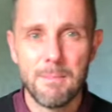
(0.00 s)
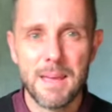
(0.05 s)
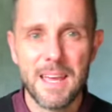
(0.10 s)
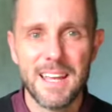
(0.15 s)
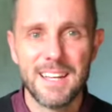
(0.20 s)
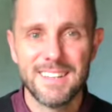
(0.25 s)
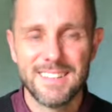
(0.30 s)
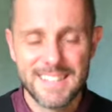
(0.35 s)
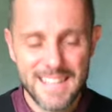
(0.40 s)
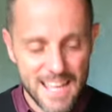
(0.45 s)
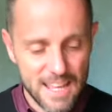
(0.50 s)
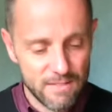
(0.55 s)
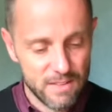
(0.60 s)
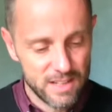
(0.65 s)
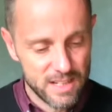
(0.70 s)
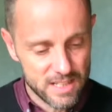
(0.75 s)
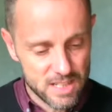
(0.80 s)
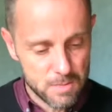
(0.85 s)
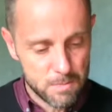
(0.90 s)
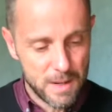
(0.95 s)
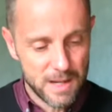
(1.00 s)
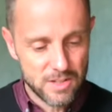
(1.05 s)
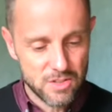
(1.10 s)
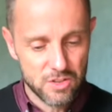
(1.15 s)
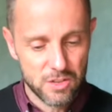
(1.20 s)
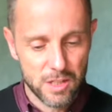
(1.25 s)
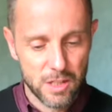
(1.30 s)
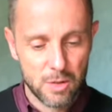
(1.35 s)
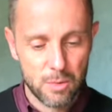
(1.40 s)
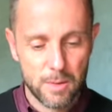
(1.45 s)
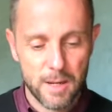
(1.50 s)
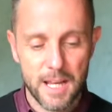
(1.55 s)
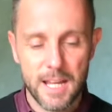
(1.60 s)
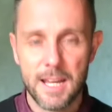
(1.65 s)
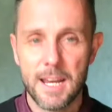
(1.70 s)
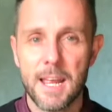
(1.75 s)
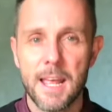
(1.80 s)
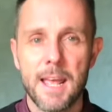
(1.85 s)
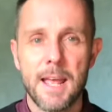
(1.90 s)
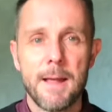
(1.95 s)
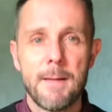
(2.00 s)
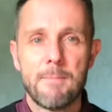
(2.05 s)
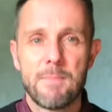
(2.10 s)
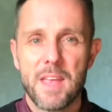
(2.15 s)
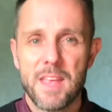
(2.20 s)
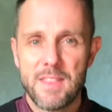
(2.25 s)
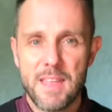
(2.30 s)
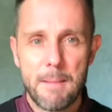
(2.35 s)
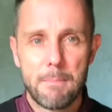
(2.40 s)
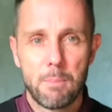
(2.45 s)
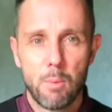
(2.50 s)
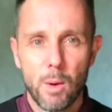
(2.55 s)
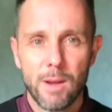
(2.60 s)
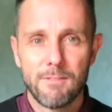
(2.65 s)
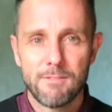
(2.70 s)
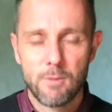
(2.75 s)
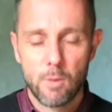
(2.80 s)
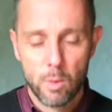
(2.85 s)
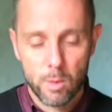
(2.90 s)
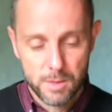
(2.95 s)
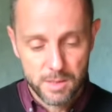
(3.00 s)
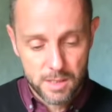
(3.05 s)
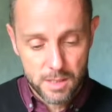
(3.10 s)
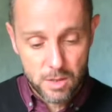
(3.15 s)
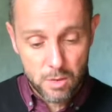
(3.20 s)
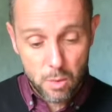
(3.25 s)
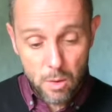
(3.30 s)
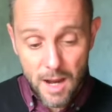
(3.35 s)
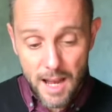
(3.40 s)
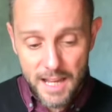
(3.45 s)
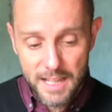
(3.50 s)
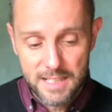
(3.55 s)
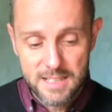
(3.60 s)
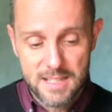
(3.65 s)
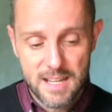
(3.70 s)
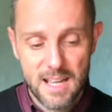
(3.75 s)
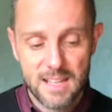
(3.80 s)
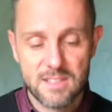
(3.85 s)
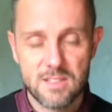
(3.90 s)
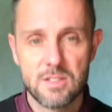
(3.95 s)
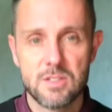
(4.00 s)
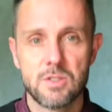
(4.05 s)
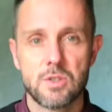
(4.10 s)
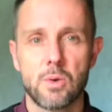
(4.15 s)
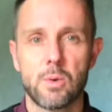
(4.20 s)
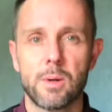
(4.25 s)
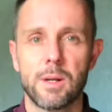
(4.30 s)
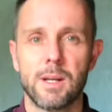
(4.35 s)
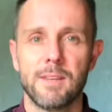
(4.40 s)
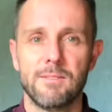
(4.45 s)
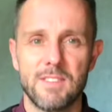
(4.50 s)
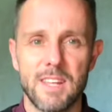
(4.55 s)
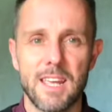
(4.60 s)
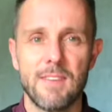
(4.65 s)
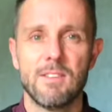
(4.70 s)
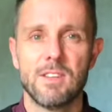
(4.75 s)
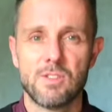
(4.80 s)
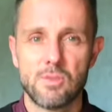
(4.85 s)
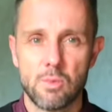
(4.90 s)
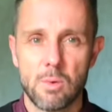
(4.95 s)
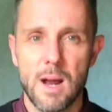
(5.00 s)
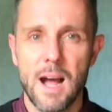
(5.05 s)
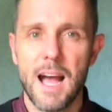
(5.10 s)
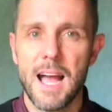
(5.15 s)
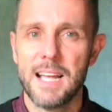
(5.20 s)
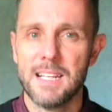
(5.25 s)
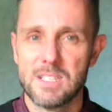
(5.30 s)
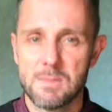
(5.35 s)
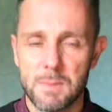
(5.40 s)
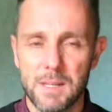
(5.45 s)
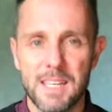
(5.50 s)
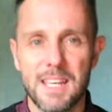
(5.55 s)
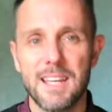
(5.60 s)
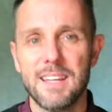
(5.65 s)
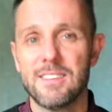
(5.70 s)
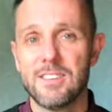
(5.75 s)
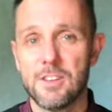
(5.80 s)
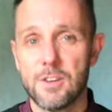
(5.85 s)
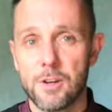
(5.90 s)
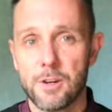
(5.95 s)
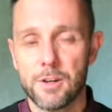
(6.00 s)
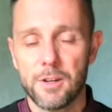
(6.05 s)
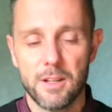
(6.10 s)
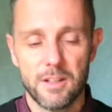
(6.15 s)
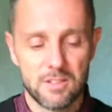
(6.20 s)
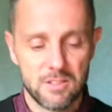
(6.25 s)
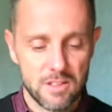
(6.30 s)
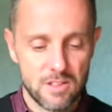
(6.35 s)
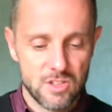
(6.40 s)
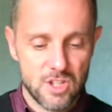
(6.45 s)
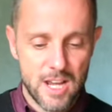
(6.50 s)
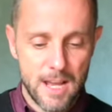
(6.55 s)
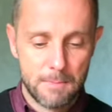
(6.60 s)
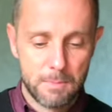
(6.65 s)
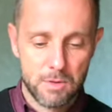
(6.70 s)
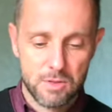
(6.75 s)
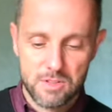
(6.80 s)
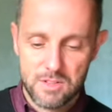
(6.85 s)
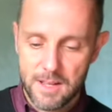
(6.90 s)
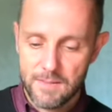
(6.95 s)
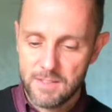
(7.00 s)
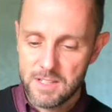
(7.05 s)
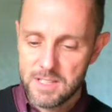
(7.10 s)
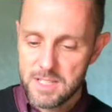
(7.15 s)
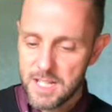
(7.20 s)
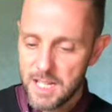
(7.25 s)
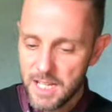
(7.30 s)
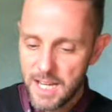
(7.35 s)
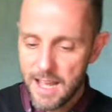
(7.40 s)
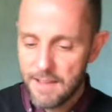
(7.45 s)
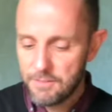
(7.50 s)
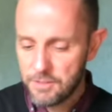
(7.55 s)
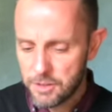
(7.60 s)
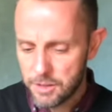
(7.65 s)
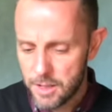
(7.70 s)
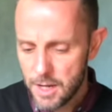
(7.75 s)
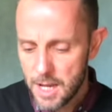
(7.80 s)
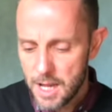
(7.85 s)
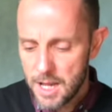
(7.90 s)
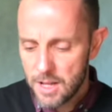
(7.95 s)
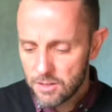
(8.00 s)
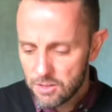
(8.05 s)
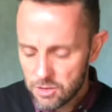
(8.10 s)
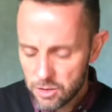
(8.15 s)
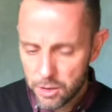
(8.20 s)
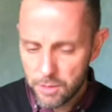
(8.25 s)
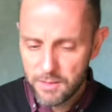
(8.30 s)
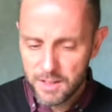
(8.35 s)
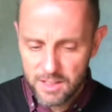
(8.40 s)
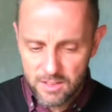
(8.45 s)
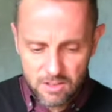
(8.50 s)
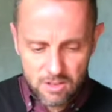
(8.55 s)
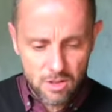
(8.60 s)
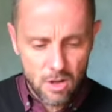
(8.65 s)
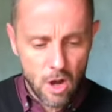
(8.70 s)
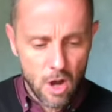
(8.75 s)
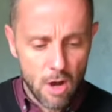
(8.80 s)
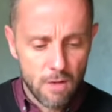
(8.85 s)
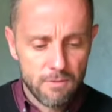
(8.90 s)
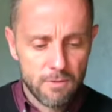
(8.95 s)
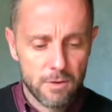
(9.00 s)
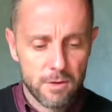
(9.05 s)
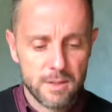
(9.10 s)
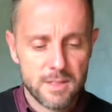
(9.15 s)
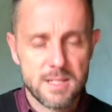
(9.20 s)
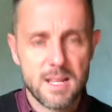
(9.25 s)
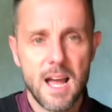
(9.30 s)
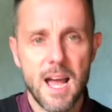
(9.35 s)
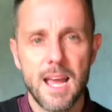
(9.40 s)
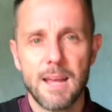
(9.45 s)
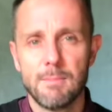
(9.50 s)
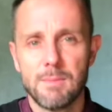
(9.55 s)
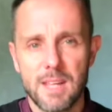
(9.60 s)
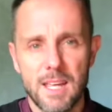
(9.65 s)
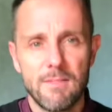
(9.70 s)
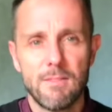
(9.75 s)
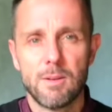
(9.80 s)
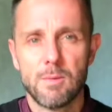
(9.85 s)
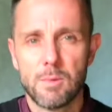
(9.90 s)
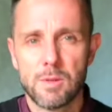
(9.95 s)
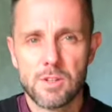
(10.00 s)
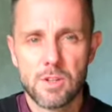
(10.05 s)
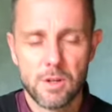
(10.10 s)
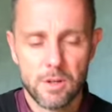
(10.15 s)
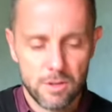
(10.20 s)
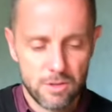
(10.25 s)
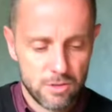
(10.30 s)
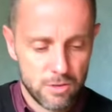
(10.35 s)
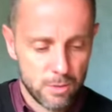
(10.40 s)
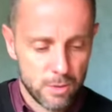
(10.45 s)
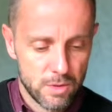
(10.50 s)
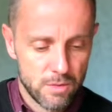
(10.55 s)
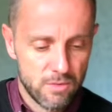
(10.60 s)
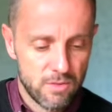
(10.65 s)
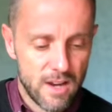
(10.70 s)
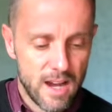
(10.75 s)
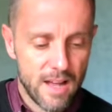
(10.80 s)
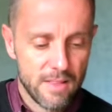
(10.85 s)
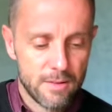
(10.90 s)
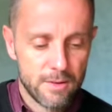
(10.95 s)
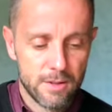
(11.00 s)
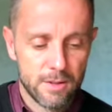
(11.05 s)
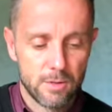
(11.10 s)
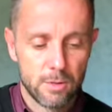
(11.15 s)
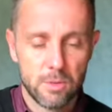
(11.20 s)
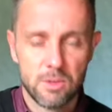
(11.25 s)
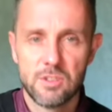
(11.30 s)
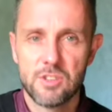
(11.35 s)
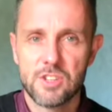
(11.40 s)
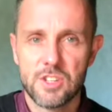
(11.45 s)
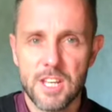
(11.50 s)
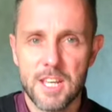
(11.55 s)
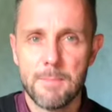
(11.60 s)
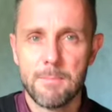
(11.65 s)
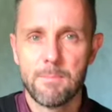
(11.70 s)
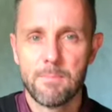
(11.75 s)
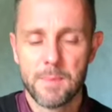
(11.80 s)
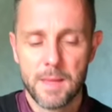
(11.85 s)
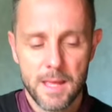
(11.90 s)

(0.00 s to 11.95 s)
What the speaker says: made David especially great and that point forward to Christ as the story of David's rise begins in earnest in chapter 17. After serving Saul for a time, David returns to his father and to his sheep